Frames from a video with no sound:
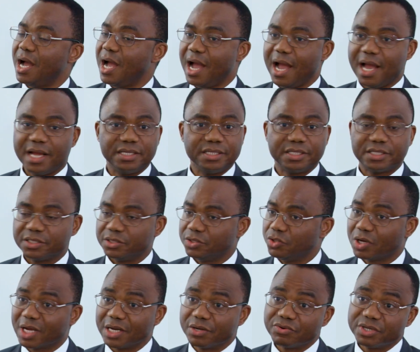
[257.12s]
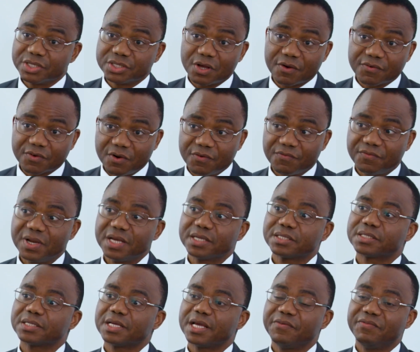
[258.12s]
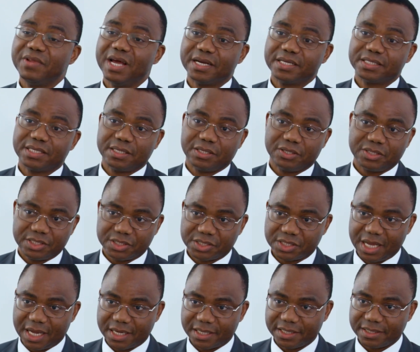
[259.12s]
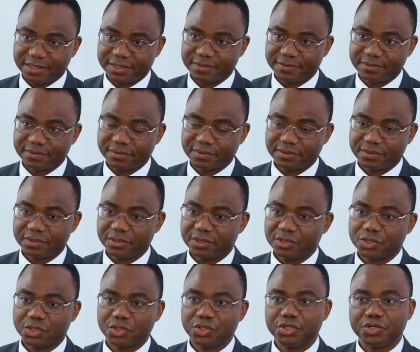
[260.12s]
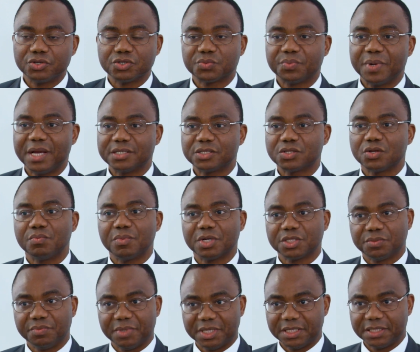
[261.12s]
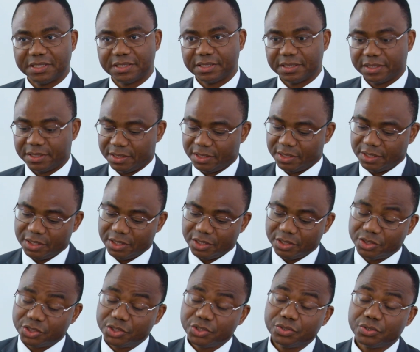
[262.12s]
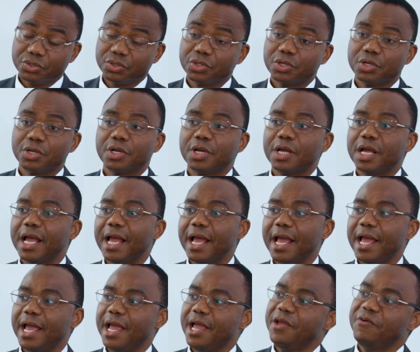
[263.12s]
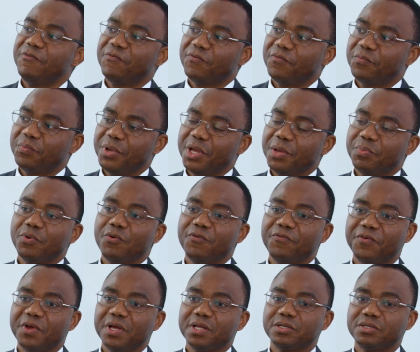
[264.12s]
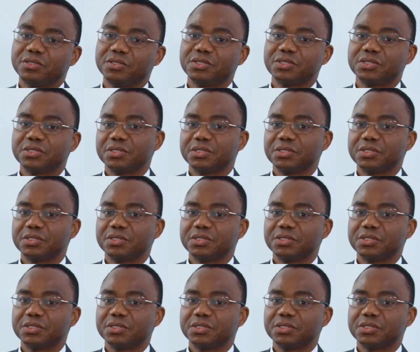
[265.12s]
And you can resolve conflicts if there is an understanding, so you don't spend so much money. Two, if people feel